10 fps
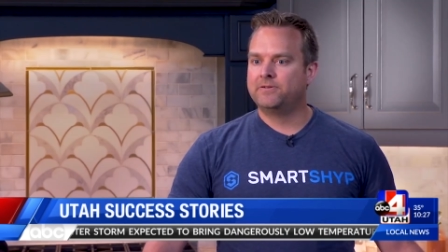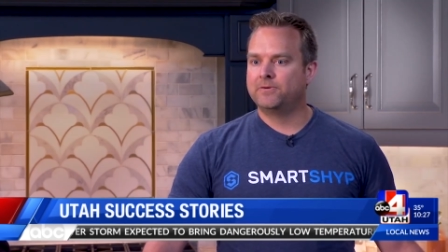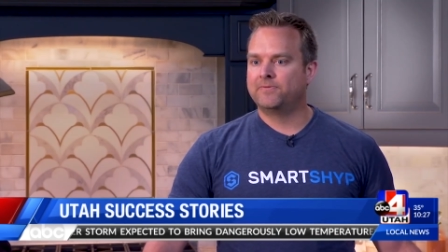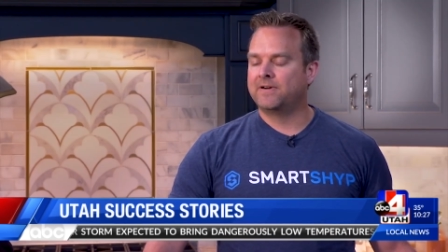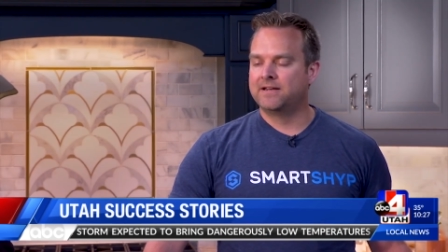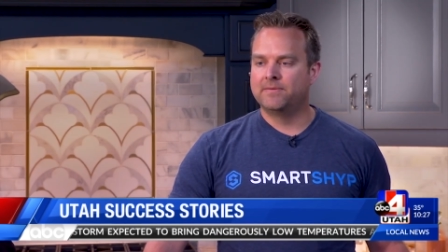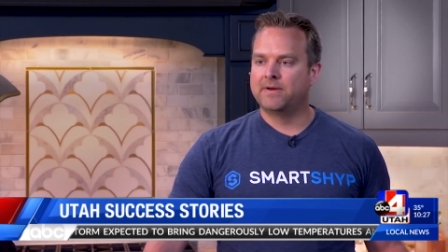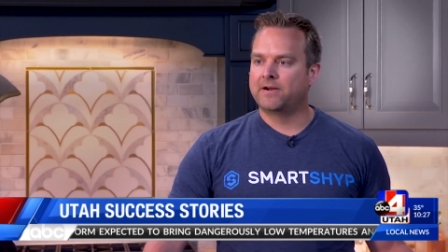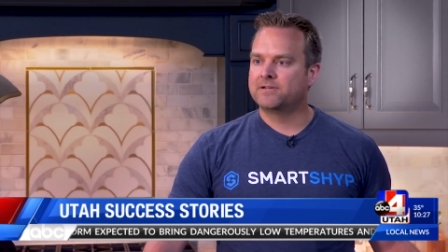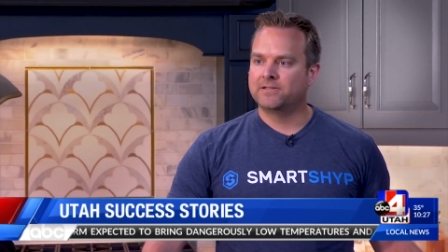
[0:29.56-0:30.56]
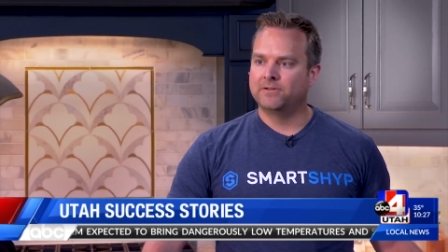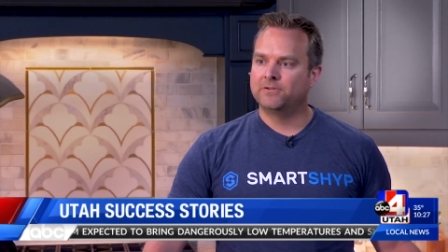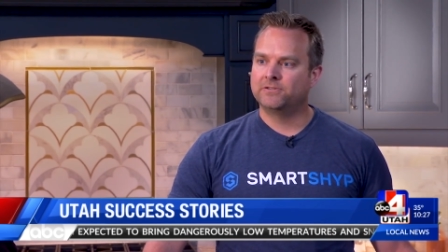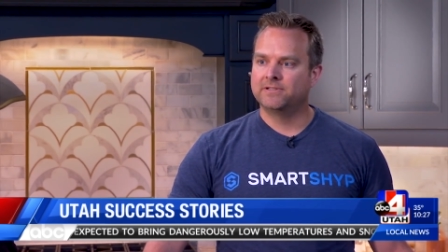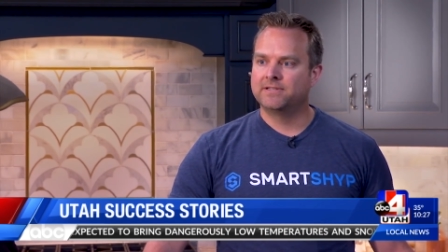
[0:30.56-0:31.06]
to find a better
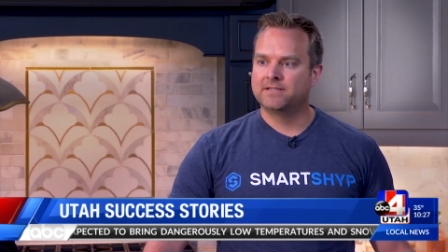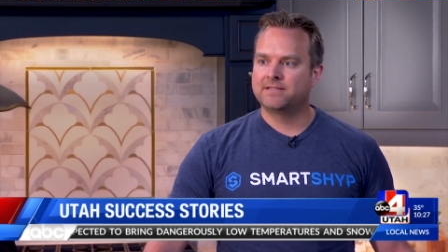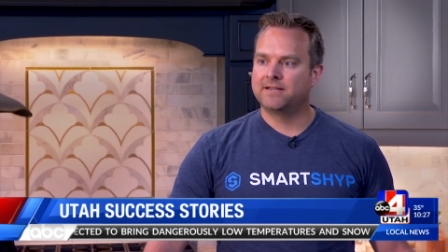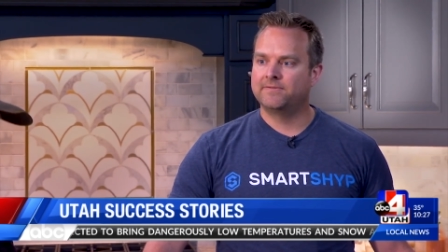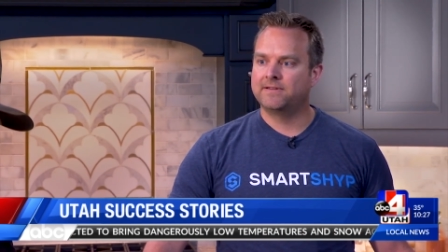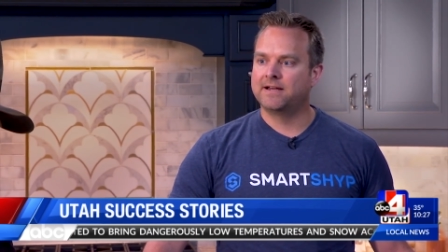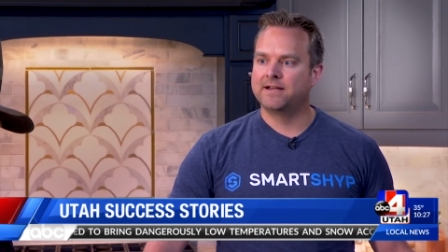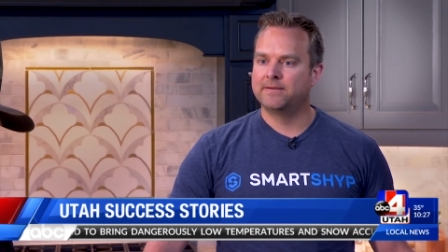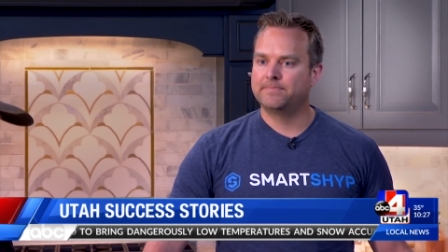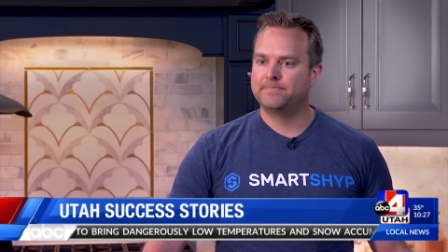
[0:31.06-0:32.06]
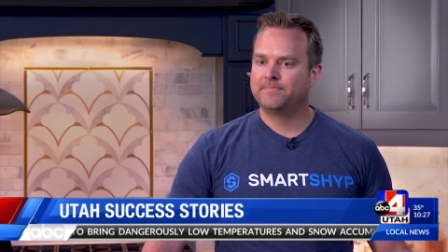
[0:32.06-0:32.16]
solution to save time.